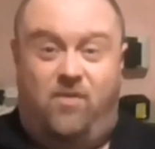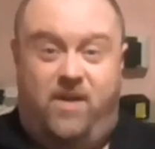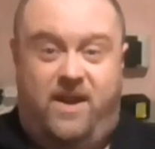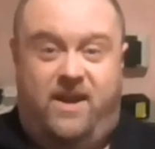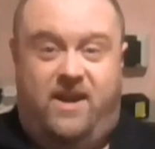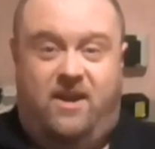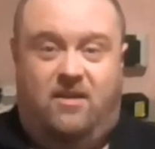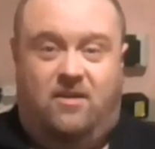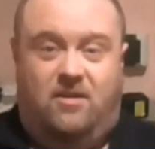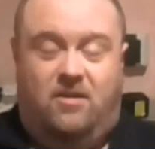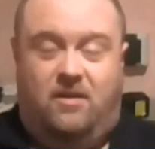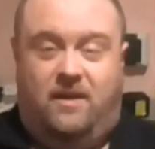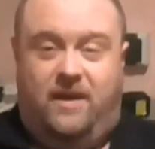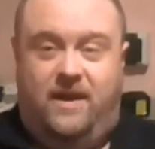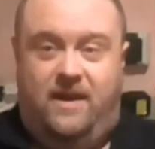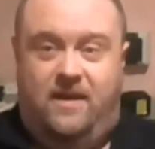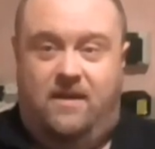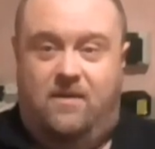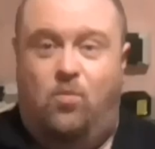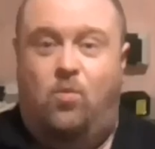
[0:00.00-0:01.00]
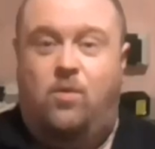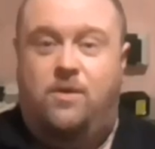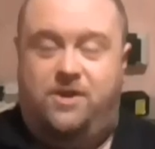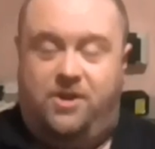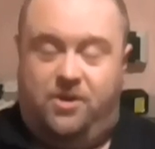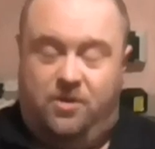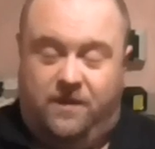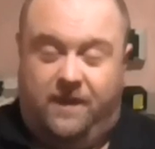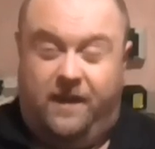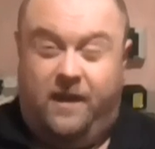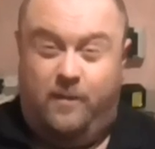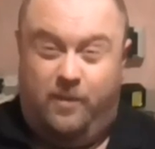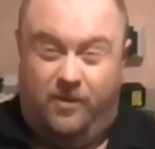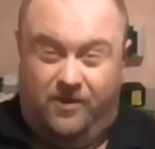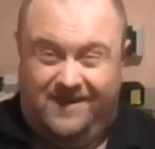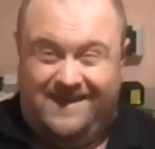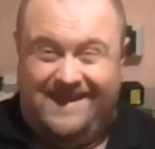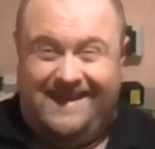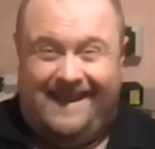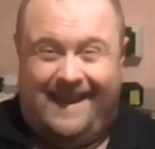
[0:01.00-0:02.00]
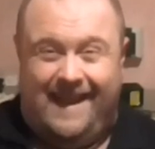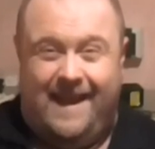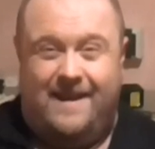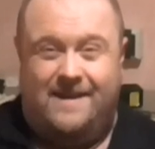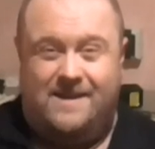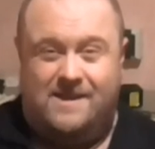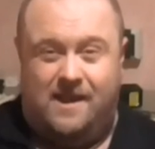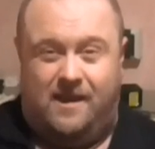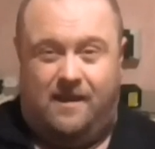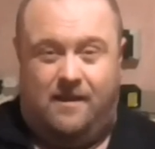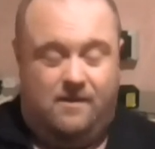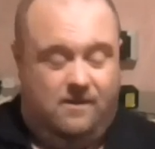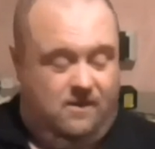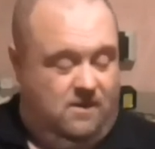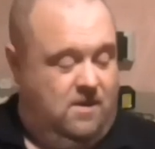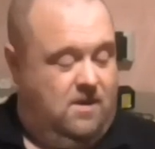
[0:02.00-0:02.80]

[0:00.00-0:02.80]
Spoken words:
regularly? What do you think about degassing?